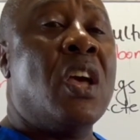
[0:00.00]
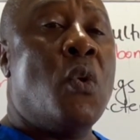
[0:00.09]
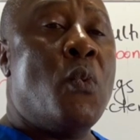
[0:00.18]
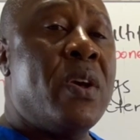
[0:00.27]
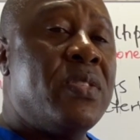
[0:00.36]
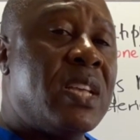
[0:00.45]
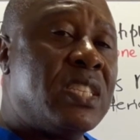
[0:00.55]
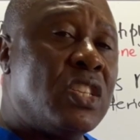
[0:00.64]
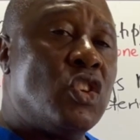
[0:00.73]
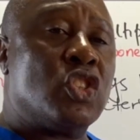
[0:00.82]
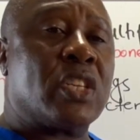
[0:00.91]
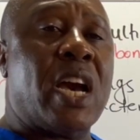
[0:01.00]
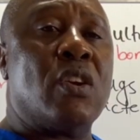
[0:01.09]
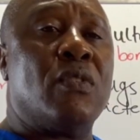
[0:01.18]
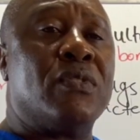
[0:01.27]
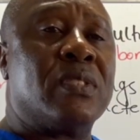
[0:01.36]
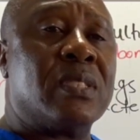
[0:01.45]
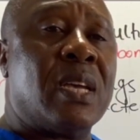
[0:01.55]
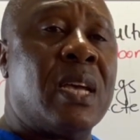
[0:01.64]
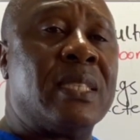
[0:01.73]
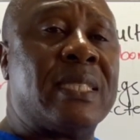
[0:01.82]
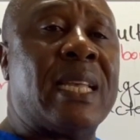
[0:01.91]
When they see those kind of
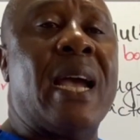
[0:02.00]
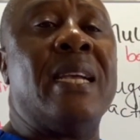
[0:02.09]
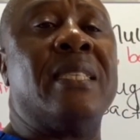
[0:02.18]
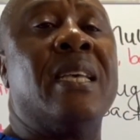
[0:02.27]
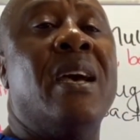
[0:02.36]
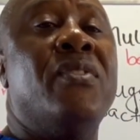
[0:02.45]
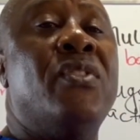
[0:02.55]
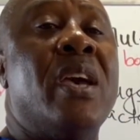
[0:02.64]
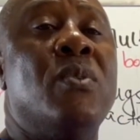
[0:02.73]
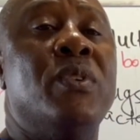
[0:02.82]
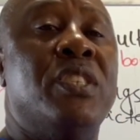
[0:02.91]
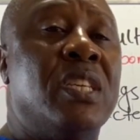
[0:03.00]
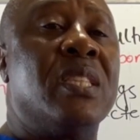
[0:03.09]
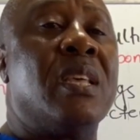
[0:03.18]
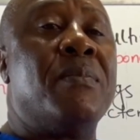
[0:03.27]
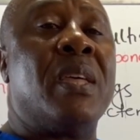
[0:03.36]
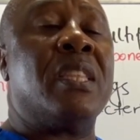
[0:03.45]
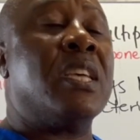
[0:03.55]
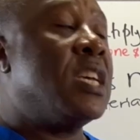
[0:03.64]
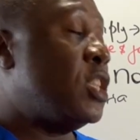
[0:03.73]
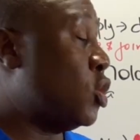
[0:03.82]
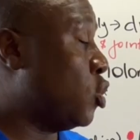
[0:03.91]
signs, then we teach them that
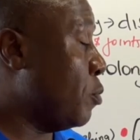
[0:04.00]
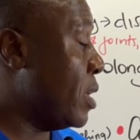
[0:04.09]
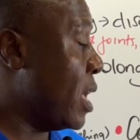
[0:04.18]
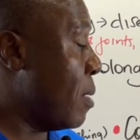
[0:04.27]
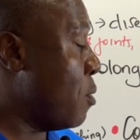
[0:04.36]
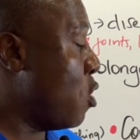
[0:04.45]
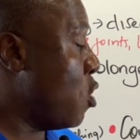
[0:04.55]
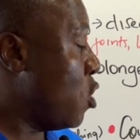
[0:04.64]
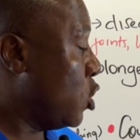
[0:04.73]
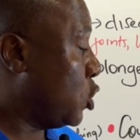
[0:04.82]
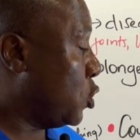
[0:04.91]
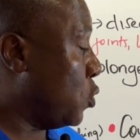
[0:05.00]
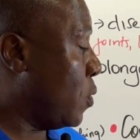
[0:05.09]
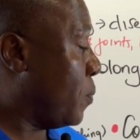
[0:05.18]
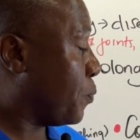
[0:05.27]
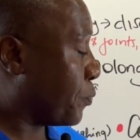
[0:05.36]
they should be able to